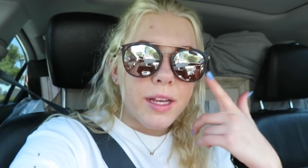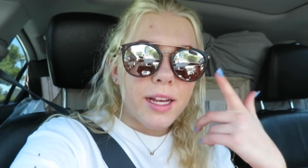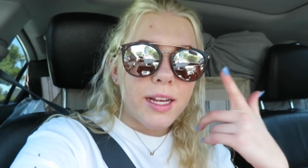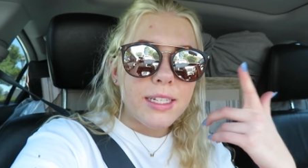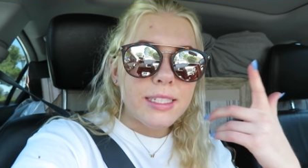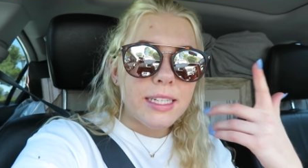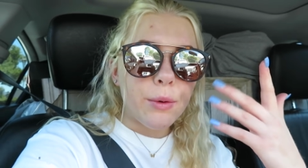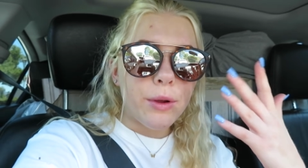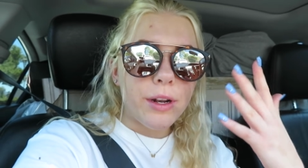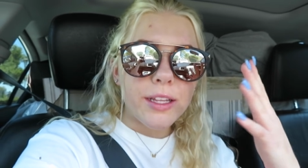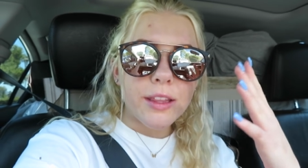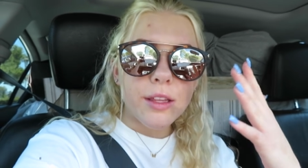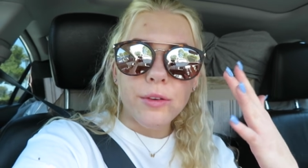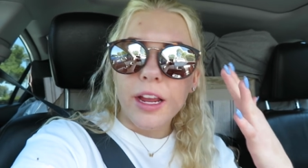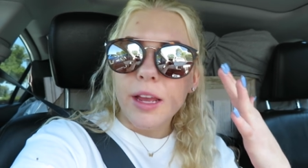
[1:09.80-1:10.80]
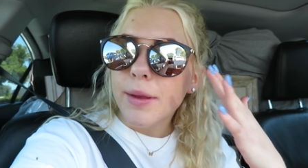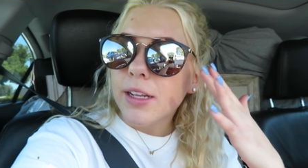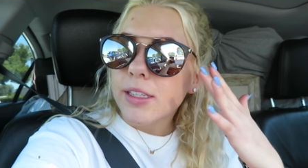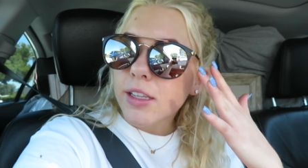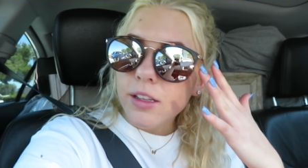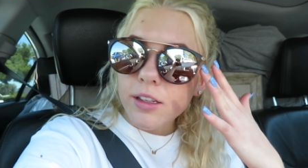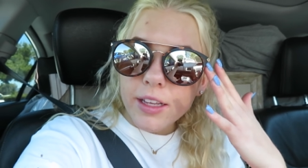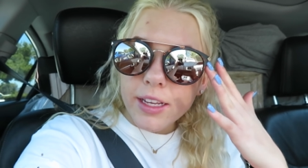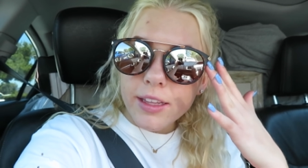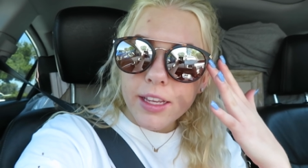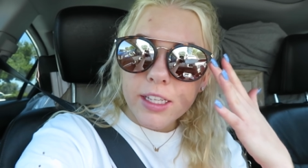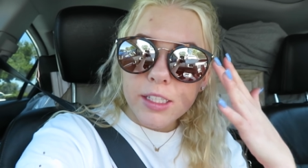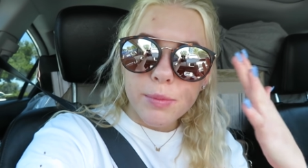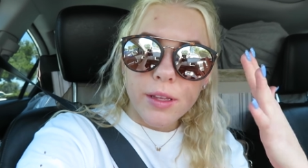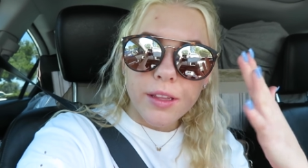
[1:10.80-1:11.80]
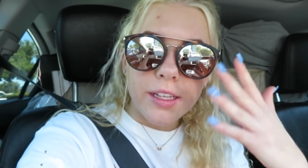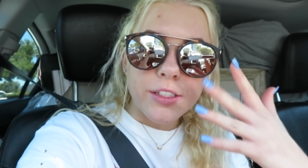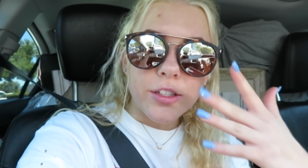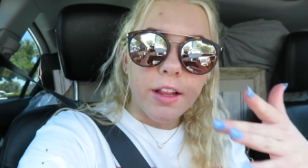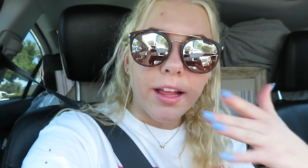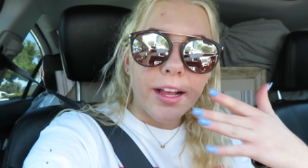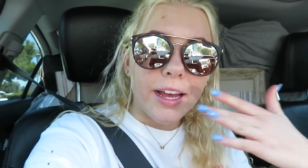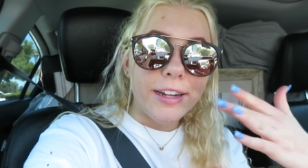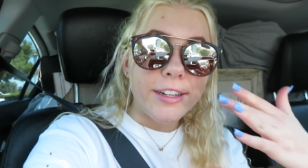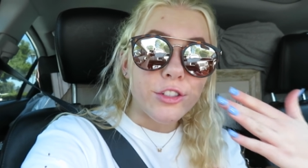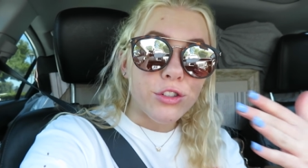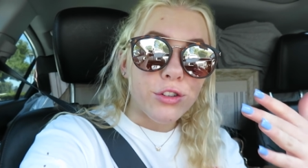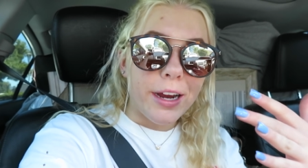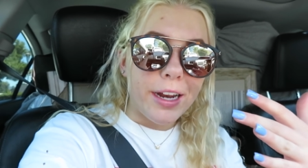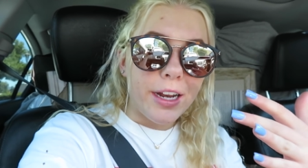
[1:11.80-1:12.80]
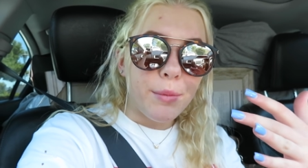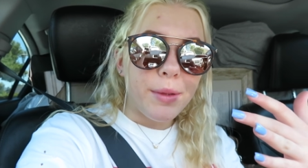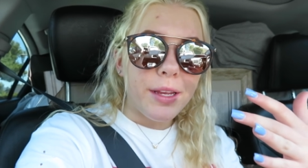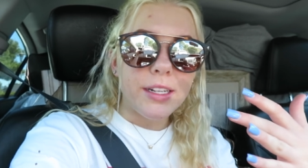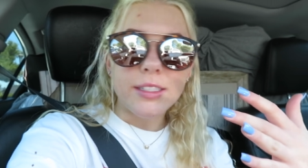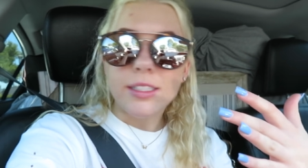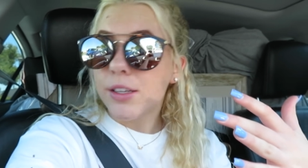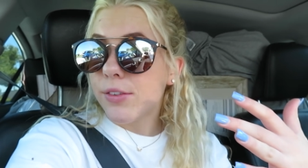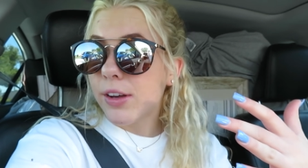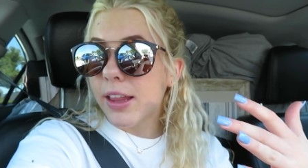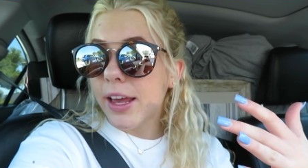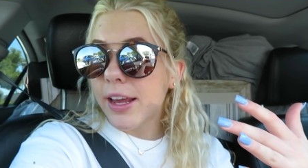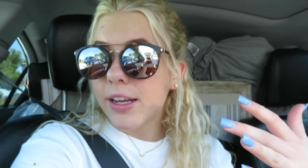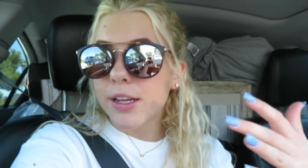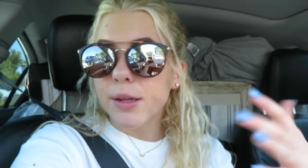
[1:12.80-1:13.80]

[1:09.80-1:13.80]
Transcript: because I want to get the Ray-Bans that look like this, but these are like kind of training me to see if I like